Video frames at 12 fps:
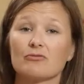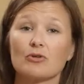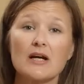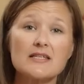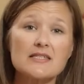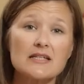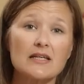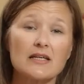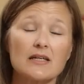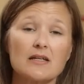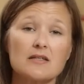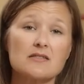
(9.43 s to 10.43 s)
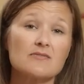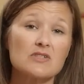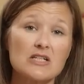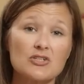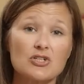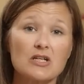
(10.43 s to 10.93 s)
of raising kids, of
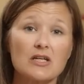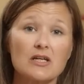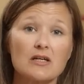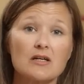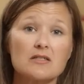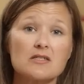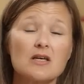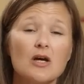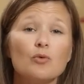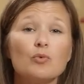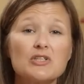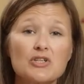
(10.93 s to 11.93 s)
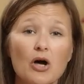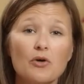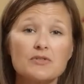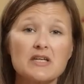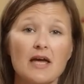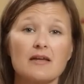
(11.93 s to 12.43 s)
teaching kids, we
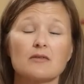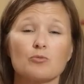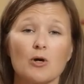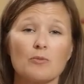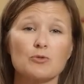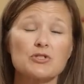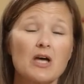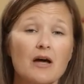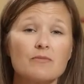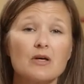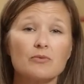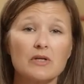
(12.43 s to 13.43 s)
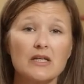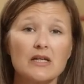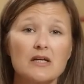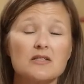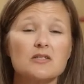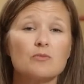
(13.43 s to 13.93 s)
don't take the proper time that we
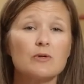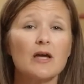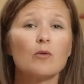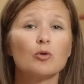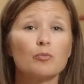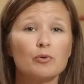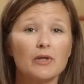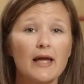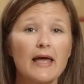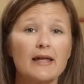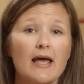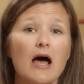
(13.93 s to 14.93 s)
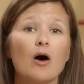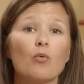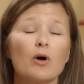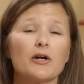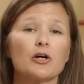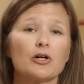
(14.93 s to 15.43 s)
need to be able to plan out
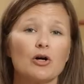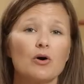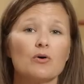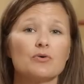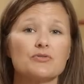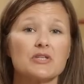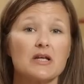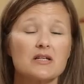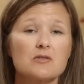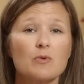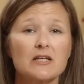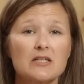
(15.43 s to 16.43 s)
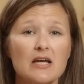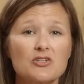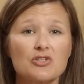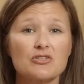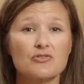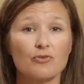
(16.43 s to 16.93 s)
what our goals and
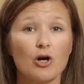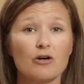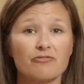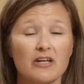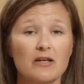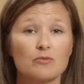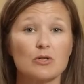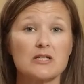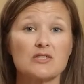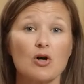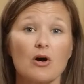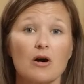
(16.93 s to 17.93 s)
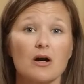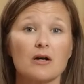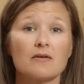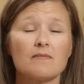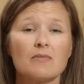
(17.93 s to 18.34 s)
expectations for our families are.